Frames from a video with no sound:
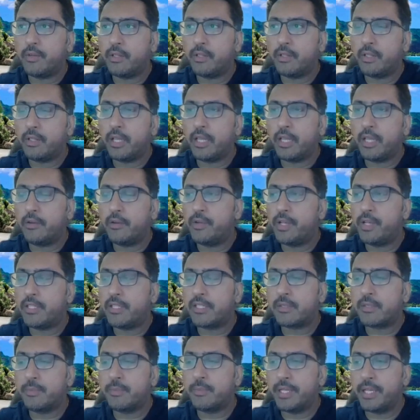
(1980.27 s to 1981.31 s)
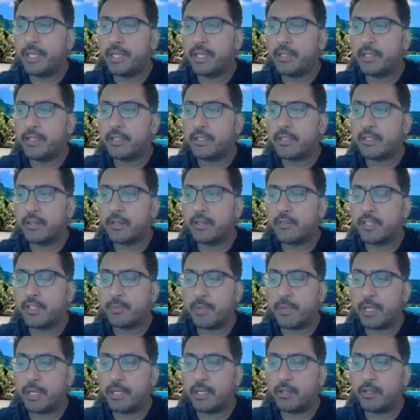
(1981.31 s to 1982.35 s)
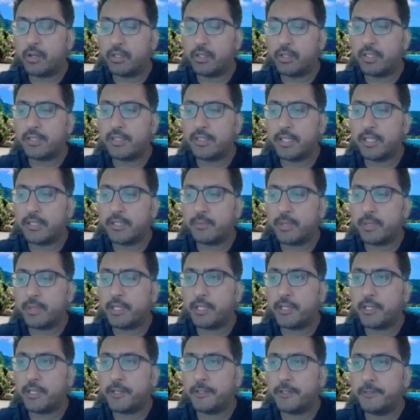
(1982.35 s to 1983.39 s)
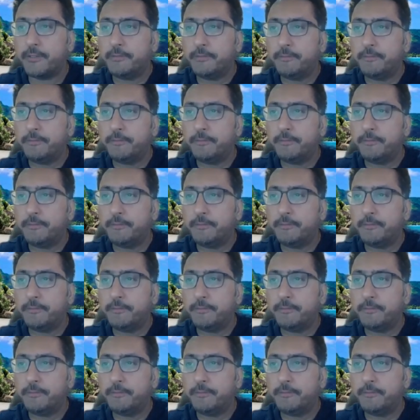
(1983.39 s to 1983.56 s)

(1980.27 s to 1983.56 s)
here we are just maintaining the service part, not the sales part here.